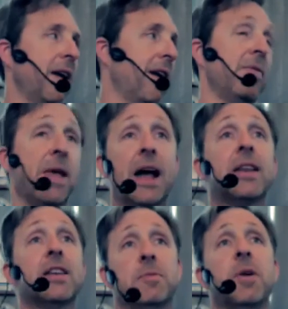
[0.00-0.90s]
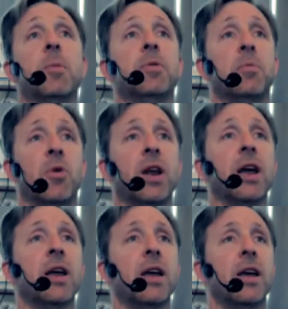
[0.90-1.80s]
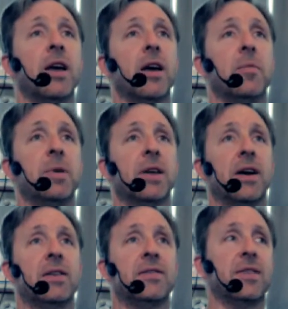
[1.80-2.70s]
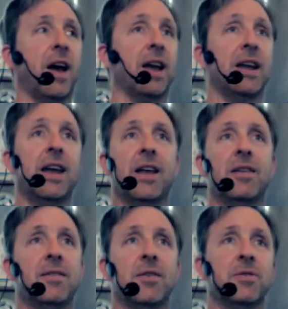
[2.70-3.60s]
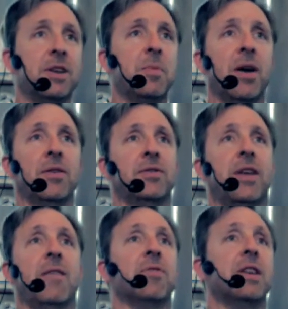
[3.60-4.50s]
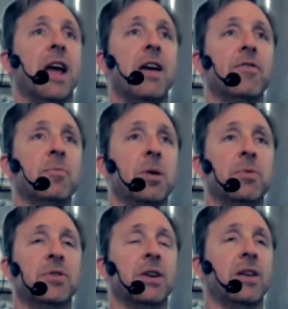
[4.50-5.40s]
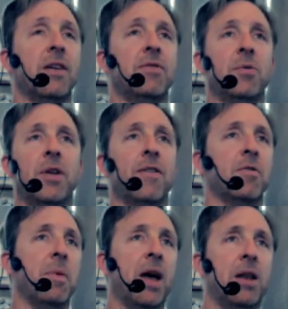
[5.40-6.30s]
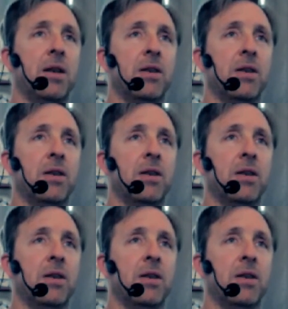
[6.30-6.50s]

And that gets me up in the morning, because I get those emails every day from people say, Dave, we never met.